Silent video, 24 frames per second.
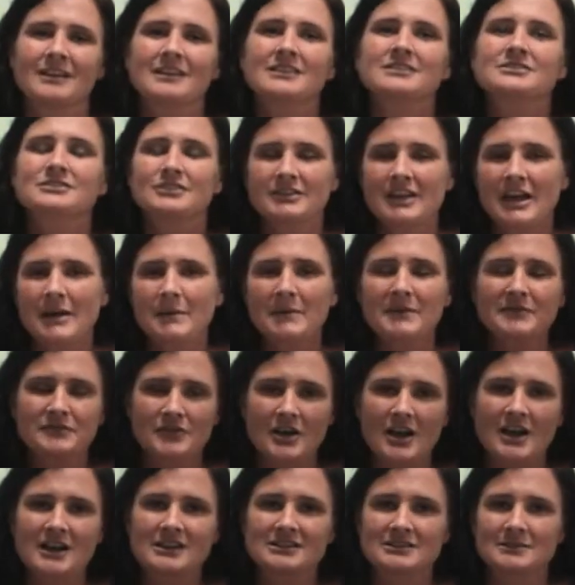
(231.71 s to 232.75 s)
So now we've
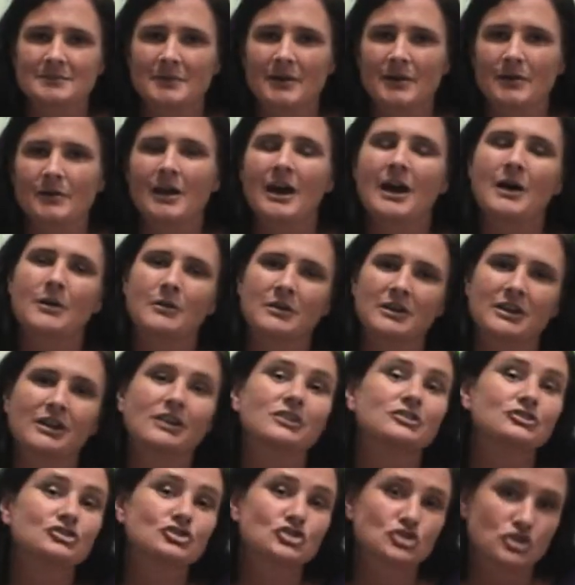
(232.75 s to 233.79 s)
talked about how
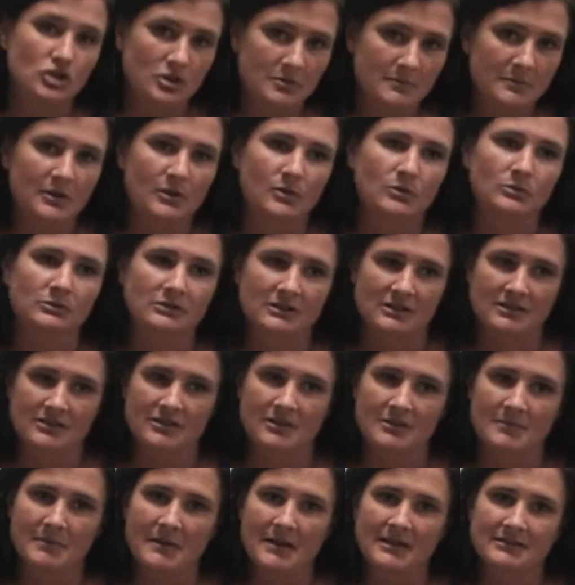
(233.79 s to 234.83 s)
kids should be holding
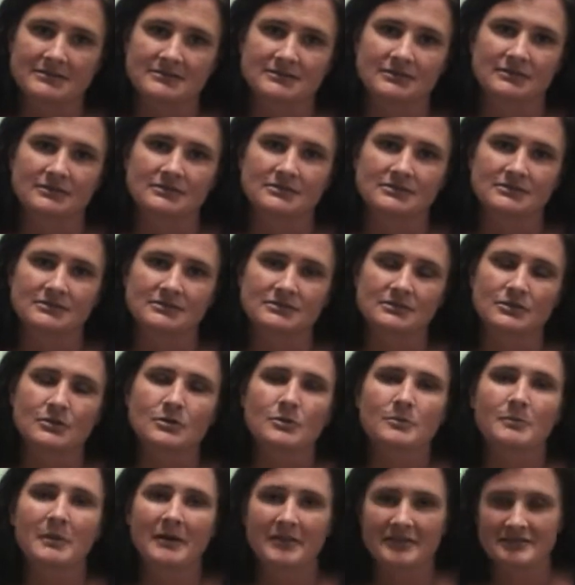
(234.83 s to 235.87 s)
their pencils
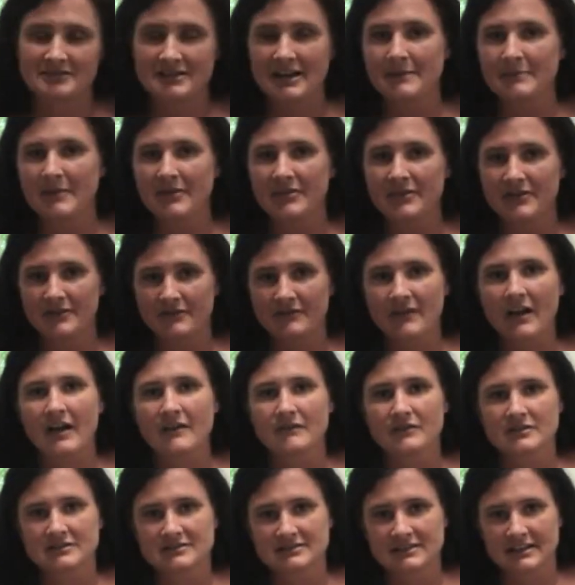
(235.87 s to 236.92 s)
by the time that they're 5
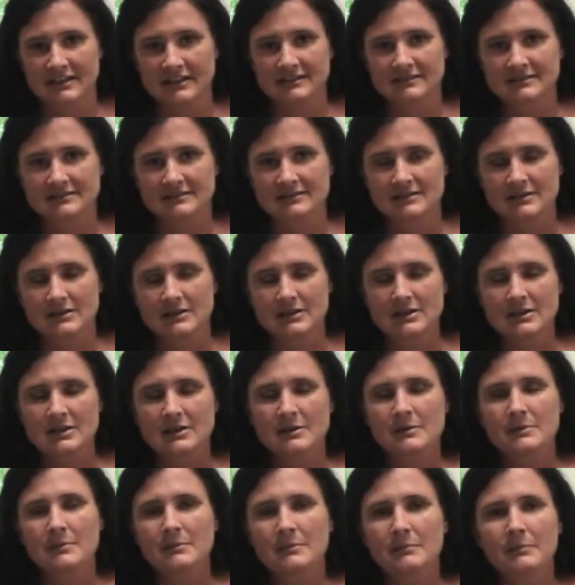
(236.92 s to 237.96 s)
or 6.
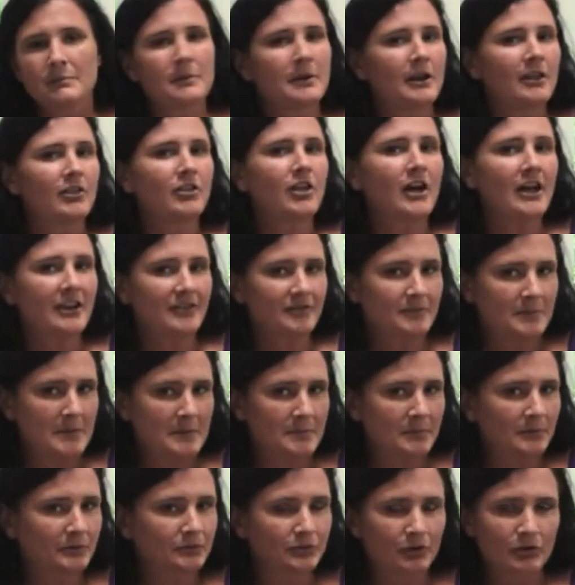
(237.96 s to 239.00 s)
But a lot of
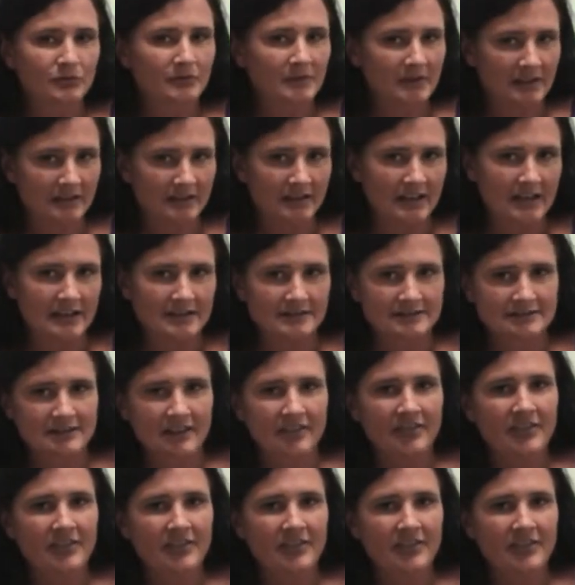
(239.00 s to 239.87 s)
people don't realize that